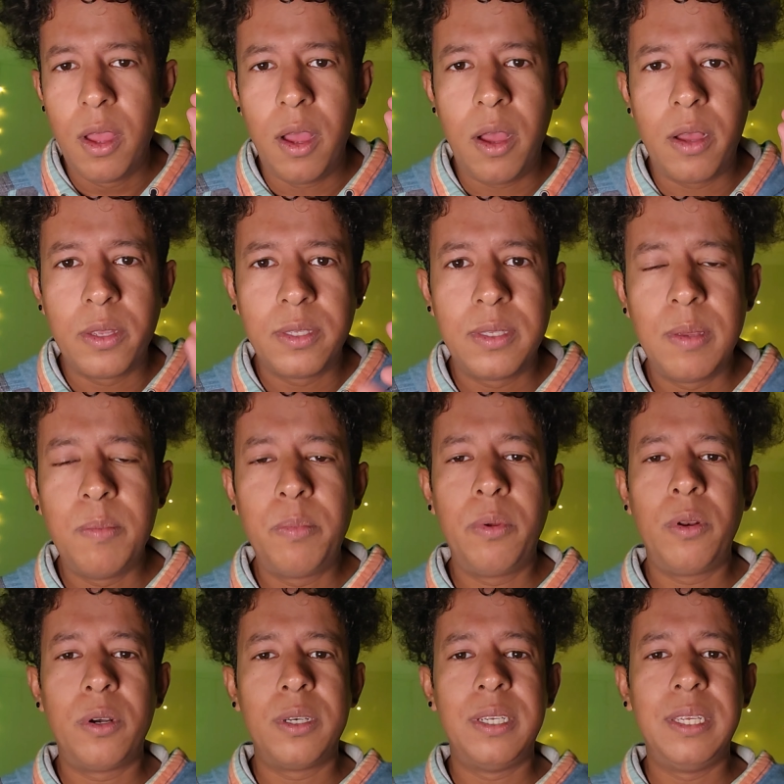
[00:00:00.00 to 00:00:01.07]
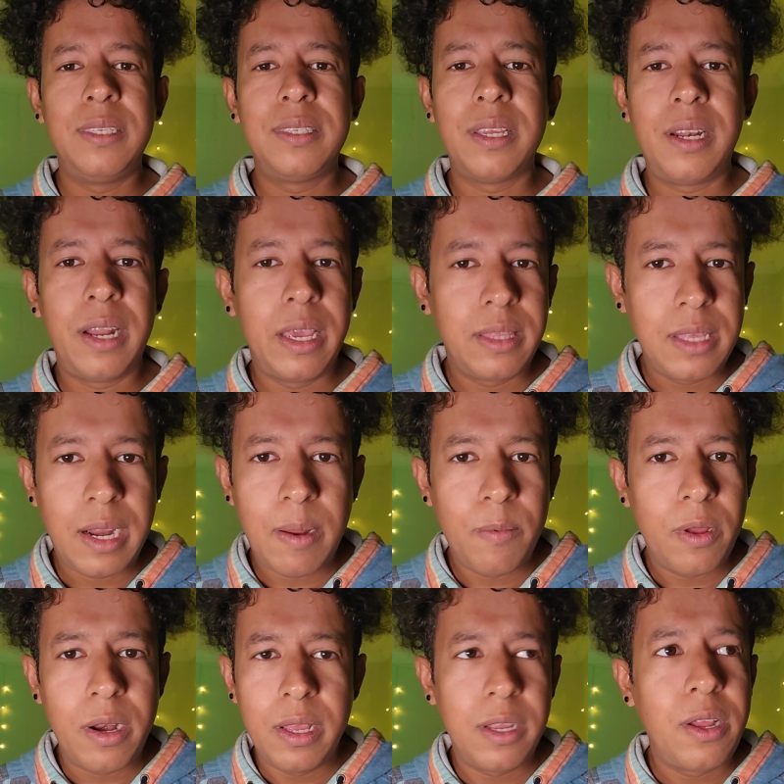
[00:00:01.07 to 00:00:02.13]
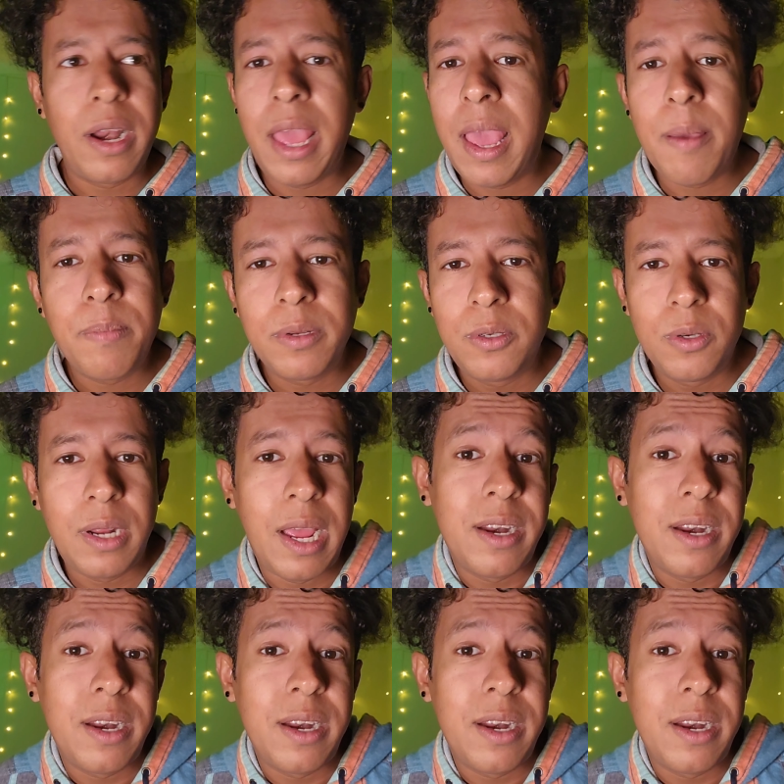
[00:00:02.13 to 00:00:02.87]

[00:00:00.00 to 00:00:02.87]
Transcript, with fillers: uh, simple or decent like that, I'm gonna, it's going to happen today.